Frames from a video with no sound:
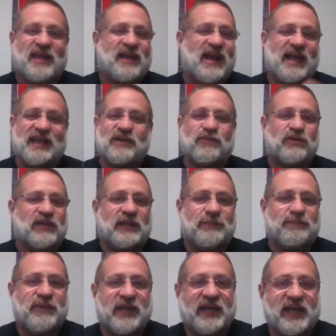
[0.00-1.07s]
and I can really
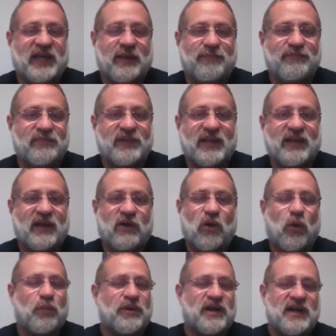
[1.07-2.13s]
pick it up and I'll
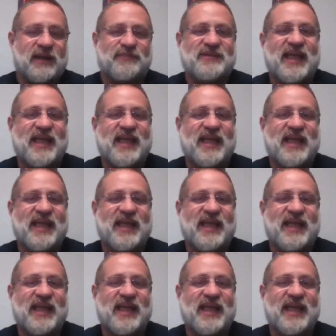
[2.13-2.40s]
open it up